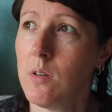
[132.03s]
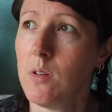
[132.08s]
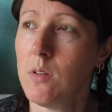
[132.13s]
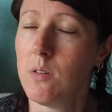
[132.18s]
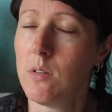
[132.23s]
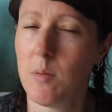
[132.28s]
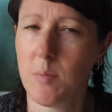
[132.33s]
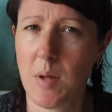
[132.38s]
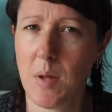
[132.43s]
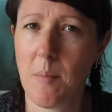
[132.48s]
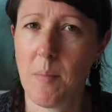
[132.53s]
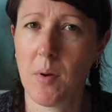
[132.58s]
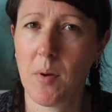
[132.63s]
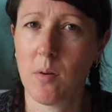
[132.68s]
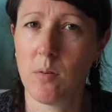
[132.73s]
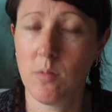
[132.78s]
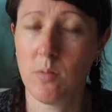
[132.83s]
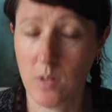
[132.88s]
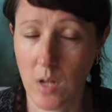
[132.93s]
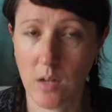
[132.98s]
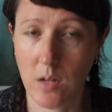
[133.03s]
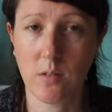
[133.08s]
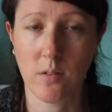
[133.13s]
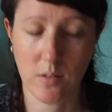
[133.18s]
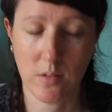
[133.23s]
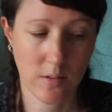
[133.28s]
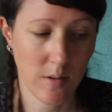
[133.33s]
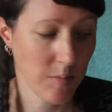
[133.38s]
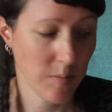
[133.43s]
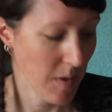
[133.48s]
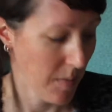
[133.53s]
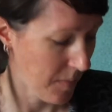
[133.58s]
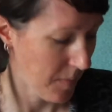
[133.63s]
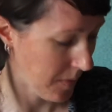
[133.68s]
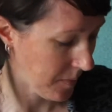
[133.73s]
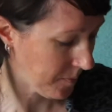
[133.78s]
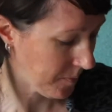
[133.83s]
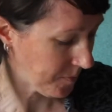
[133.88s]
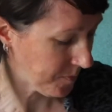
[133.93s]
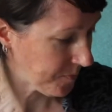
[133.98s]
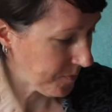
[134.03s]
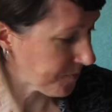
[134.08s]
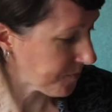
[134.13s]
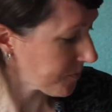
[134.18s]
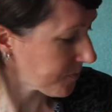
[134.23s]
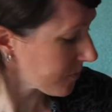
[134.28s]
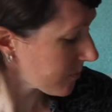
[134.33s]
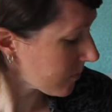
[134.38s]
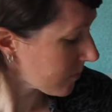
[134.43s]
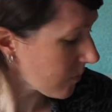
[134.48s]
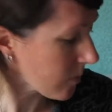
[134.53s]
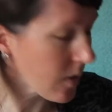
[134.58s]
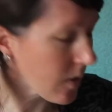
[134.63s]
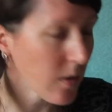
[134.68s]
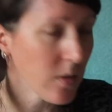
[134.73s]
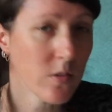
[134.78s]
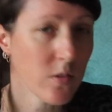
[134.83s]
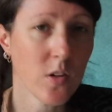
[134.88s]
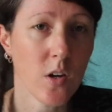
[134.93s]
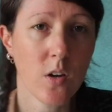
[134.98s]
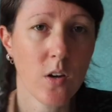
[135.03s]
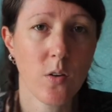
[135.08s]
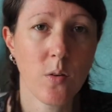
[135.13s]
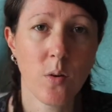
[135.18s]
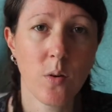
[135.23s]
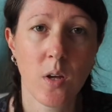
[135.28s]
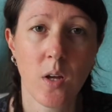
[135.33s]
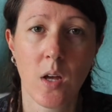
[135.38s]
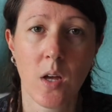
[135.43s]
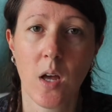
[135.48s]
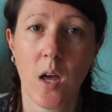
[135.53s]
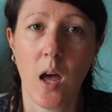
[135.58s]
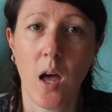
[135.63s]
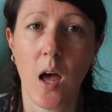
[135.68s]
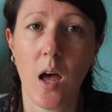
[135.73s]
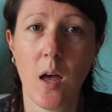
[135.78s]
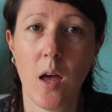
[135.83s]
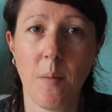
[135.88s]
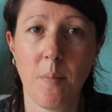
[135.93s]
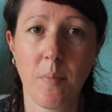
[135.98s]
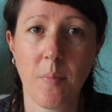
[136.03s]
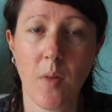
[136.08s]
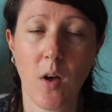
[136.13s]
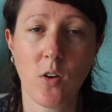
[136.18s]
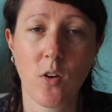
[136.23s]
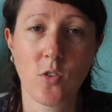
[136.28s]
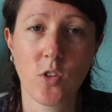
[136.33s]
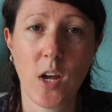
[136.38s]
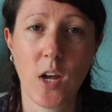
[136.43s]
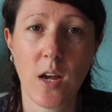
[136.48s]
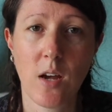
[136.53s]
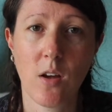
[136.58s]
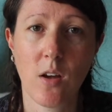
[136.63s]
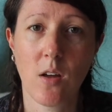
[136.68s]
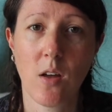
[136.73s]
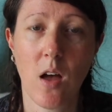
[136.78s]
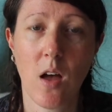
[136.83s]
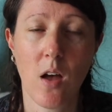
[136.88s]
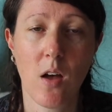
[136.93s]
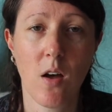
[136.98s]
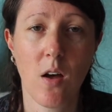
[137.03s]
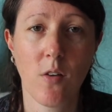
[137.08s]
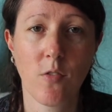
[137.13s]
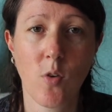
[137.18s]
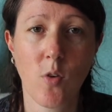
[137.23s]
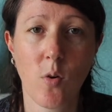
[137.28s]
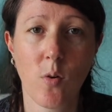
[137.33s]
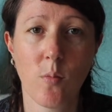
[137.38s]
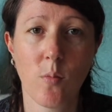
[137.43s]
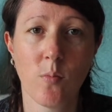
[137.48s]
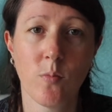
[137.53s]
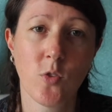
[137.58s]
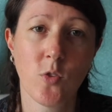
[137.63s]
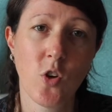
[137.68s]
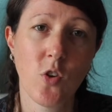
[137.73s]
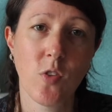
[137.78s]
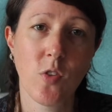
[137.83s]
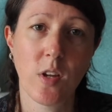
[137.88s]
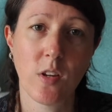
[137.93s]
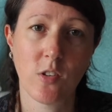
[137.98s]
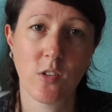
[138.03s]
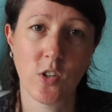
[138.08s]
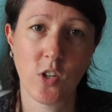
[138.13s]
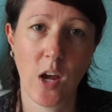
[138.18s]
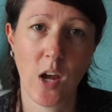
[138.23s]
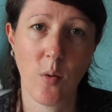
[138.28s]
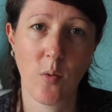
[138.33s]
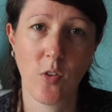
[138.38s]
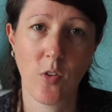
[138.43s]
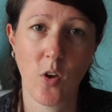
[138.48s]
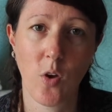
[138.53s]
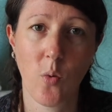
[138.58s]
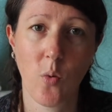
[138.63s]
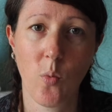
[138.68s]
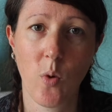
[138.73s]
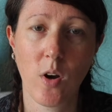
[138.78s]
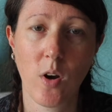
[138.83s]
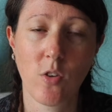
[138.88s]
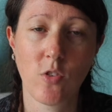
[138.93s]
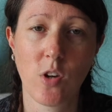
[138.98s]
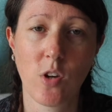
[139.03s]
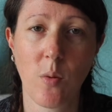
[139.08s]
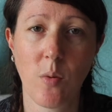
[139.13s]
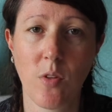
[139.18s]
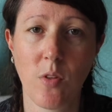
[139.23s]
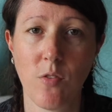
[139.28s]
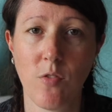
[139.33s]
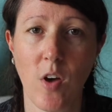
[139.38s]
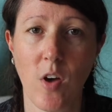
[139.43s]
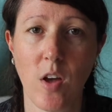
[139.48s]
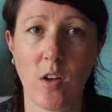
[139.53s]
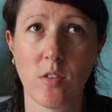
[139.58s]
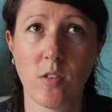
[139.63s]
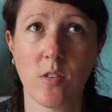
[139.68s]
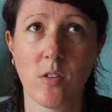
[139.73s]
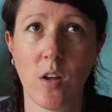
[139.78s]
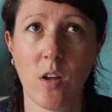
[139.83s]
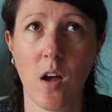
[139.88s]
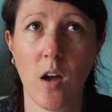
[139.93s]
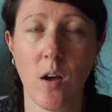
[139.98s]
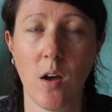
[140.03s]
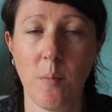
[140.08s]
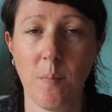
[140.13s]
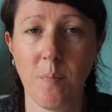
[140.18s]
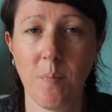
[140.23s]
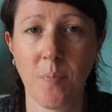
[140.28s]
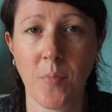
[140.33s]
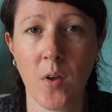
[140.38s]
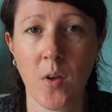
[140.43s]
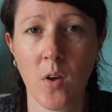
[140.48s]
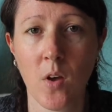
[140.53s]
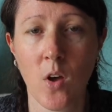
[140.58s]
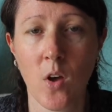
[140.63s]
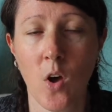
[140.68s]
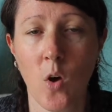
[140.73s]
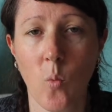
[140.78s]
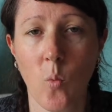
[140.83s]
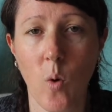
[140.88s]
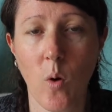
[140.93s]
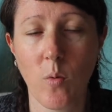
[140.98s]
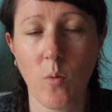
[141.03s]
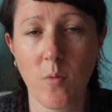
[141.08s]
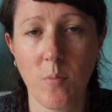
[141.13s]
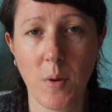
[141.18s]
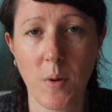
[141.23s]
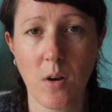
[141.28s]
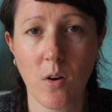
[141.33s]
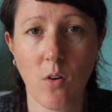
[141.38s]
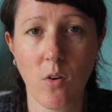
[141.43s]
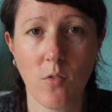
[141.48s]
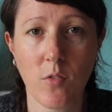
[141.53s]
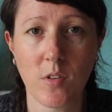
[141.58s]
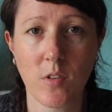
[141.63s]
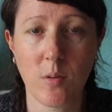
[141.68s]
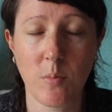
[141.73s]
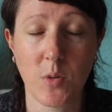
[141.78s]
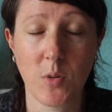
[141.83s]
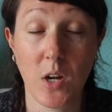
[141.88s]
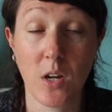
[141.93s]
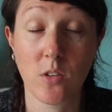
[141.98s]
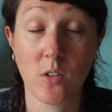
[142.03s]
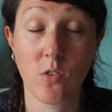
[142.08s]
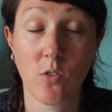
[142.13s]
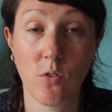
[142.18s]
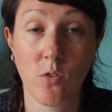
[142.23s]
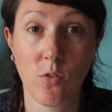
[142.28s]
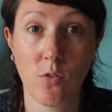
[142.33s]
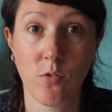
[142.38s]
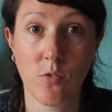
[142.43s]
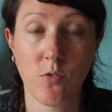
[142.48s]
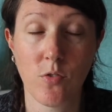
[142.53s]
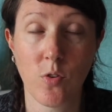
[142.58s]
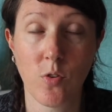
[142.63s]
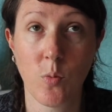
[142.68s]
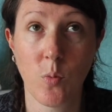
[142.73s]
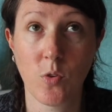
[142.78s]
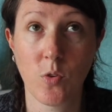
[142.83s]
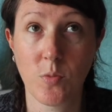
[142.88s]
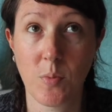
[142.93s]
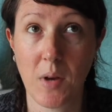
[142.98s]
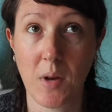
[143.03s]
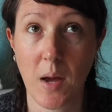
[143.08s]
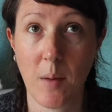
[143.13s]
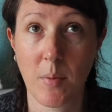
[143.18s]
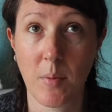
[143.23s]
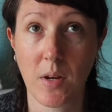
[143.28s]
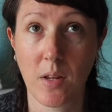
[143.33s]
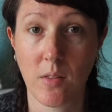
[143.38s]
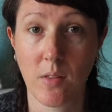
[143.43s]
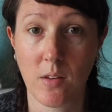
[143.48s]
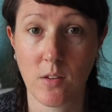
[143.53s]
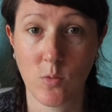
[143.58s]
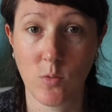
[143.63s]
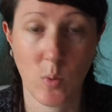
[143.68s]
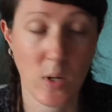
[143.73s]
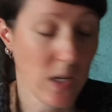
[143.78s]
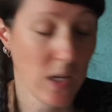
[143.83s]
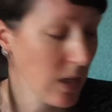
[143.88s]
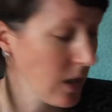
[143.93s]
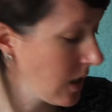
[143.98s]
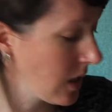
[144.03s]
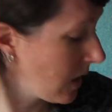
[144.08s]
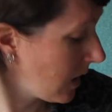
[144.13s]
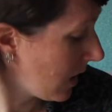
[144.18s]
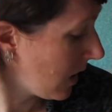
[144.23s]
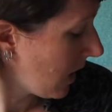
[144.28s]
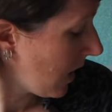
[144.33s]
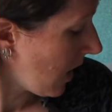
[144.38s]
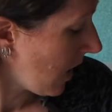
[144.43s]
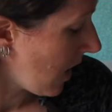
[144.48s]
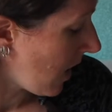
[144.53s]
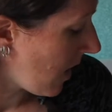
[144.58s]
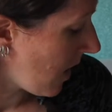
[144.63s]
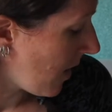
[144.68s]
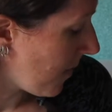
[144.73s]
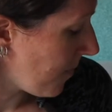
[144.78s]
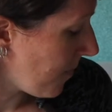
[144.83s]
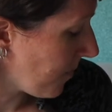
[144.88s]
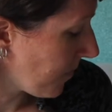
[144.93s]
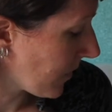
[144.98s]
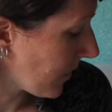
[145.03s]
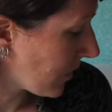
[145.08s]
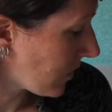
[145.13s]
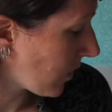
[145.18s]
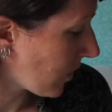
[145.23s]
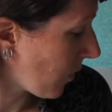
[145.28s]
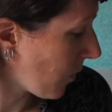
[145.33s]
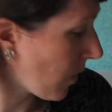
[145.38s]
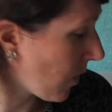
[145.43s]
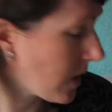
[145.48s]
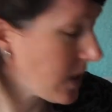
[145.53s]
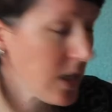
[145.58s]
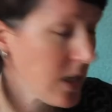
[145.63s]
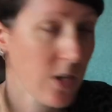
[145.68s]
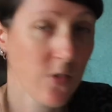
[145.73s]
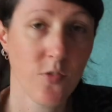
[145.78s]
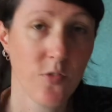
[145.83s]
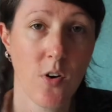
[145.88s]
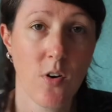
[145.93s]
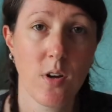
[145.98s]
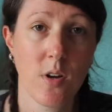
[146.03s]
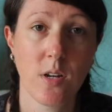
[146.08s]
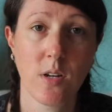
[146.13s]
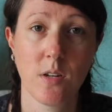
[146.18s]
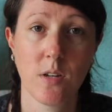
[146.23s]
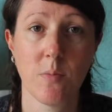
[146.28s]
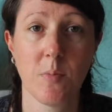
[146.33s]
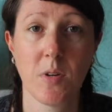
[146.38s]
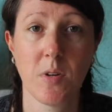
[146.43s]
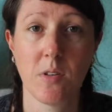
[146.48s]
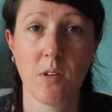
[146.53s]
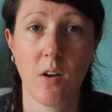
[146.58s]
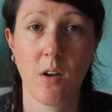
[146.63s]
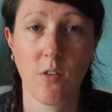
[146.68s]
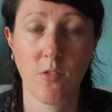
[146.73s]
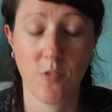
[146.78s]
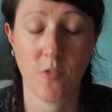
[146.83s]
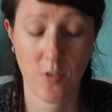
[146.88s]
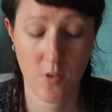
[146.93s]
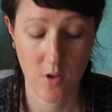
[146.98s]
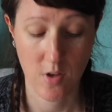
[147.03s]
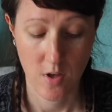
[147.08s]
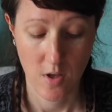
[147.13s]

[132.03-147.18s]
September. Yes, September. So I'll share, I've got two things to share with you. One I'll share with you first, while we've been on the subject of what's been happening this week. So I did find myself,